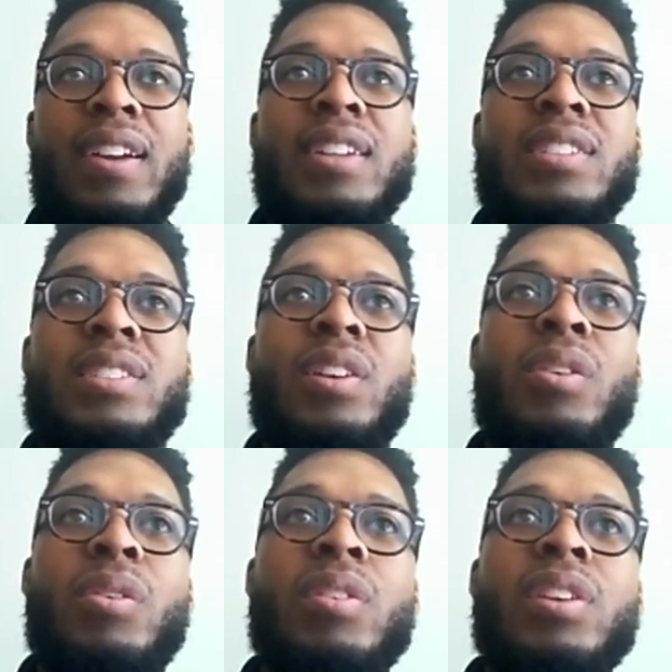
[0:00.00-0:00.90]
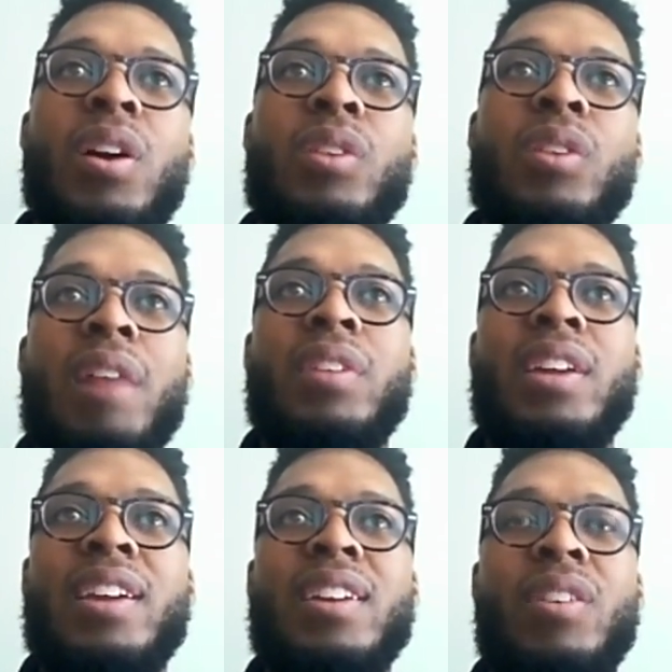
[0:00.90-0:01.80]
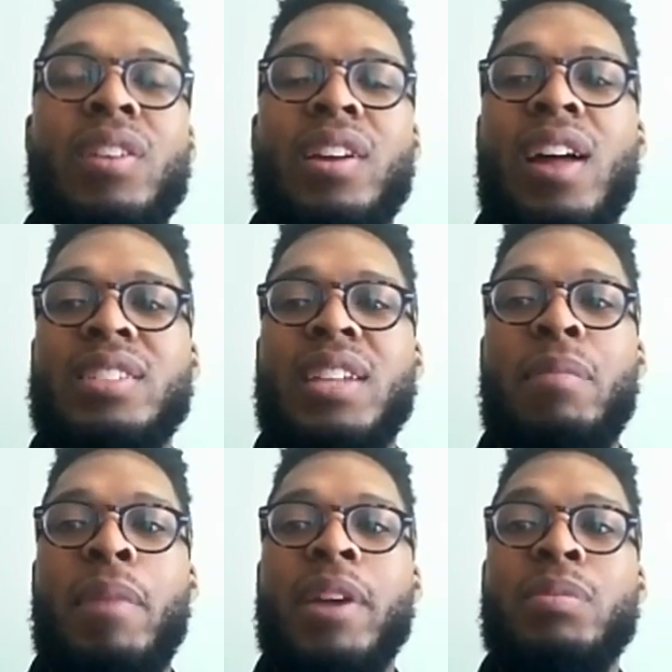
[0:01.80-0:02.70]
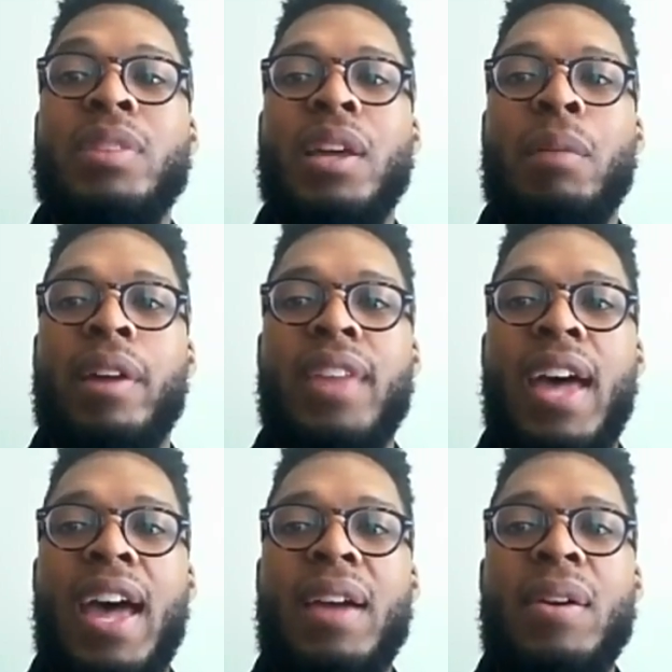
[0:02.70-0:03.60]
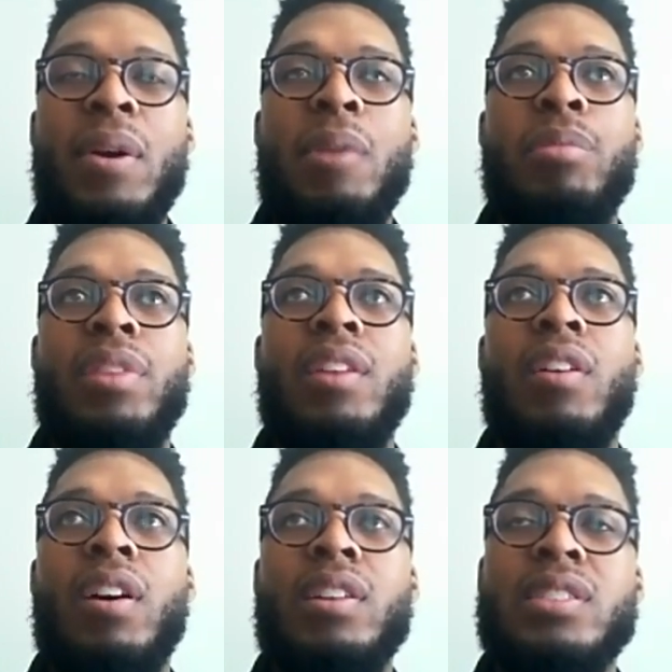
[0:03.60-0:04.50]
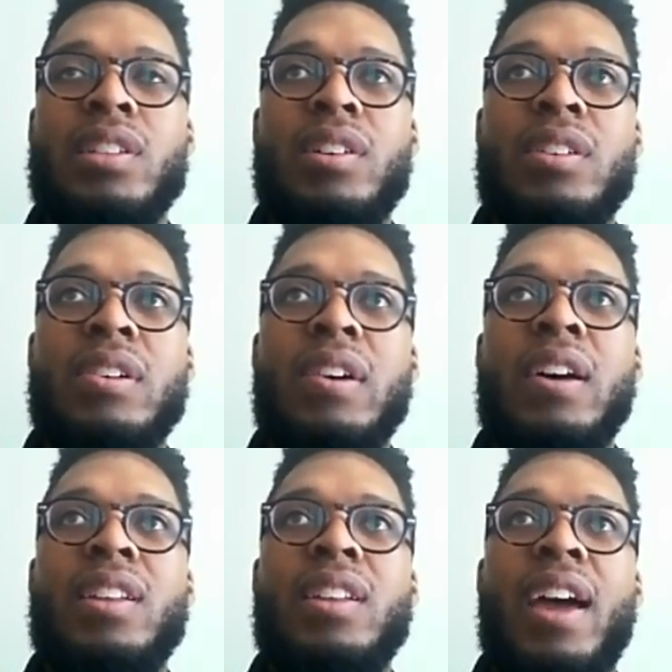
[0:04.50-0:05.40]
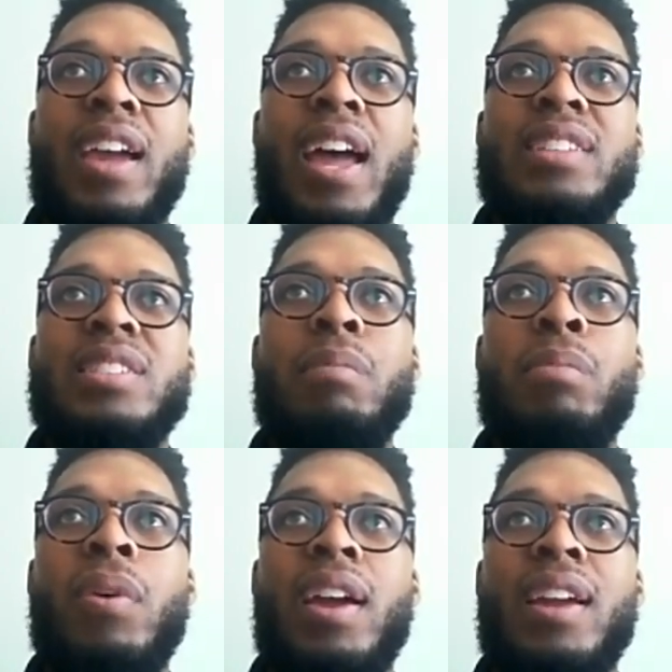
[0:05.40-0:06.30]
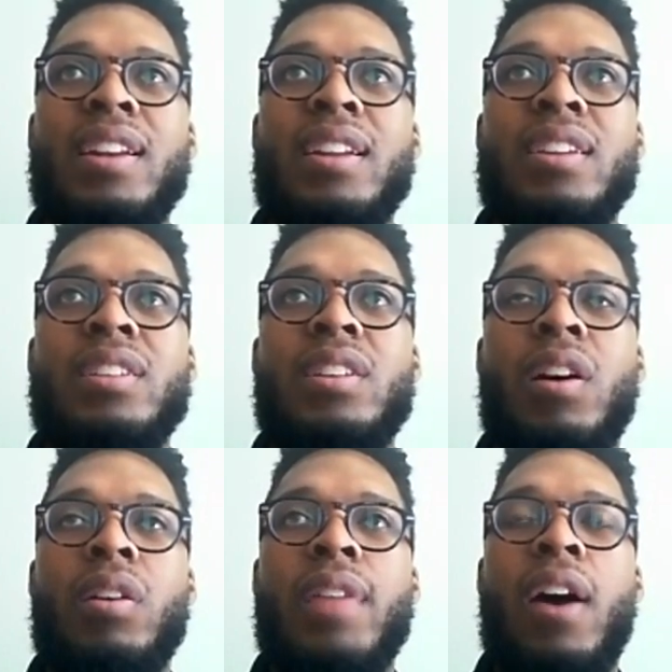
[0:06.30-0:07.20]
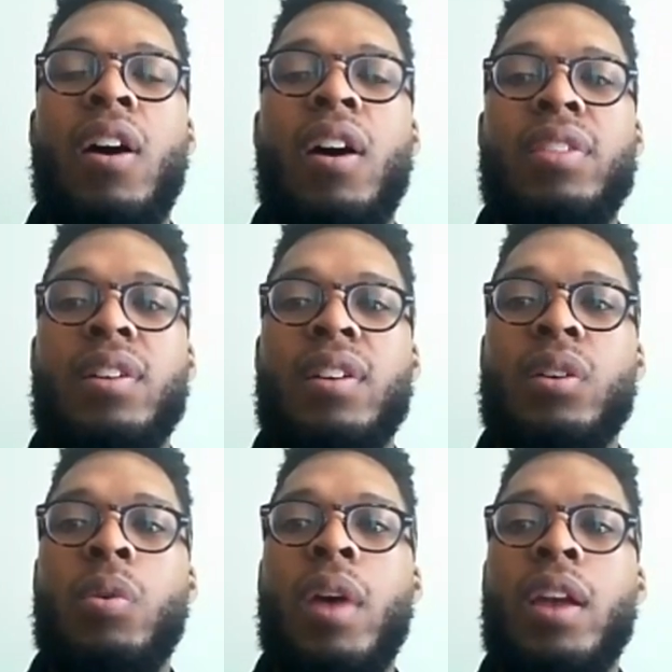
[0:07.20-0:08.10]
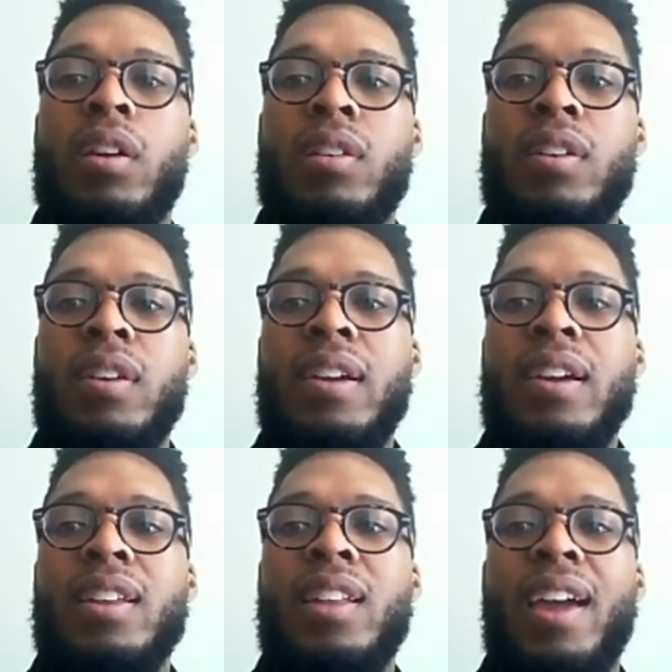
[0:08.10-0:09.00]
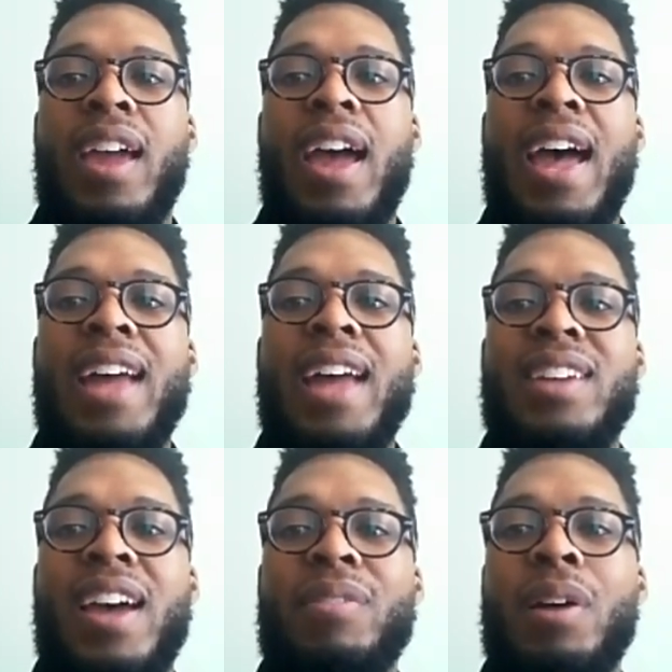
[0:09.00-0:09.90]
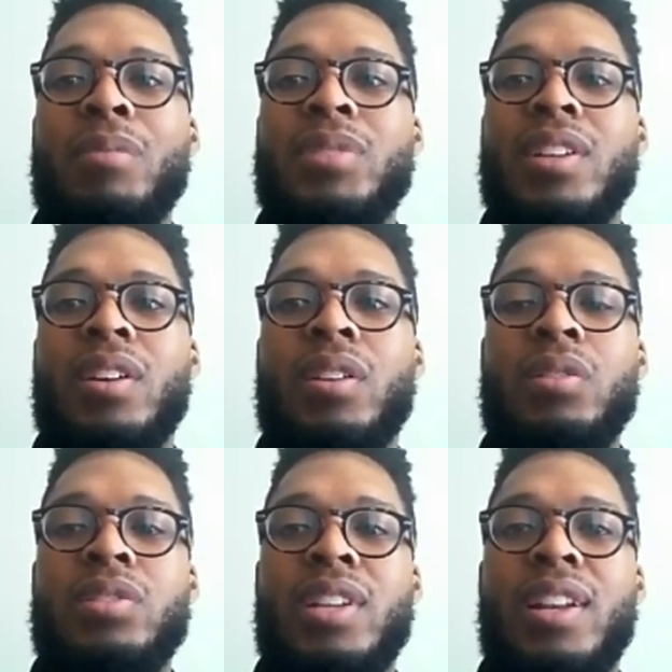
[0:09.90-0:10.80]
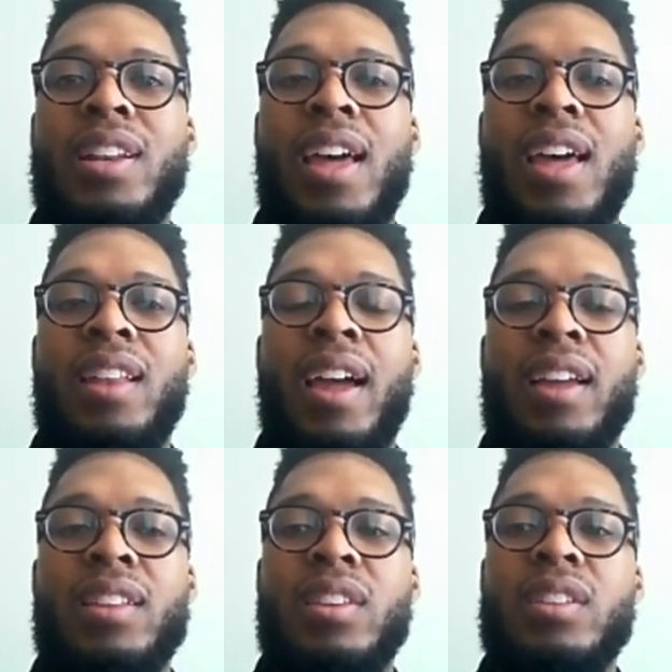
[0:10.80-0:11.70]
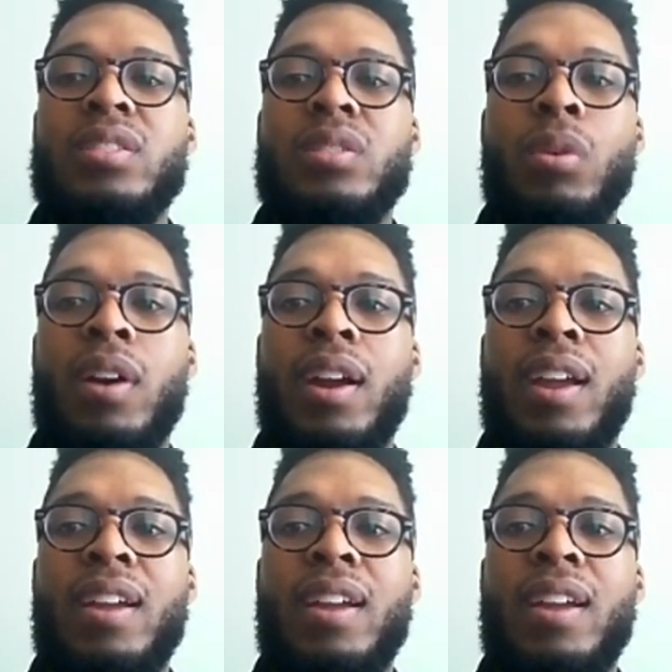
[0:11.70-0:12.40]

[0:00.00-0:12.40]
So, you know, traveling on the continent makes me think about that. But then also, like at some point, you know, that author, Coelho, like had to have come to the conclusion that like this story,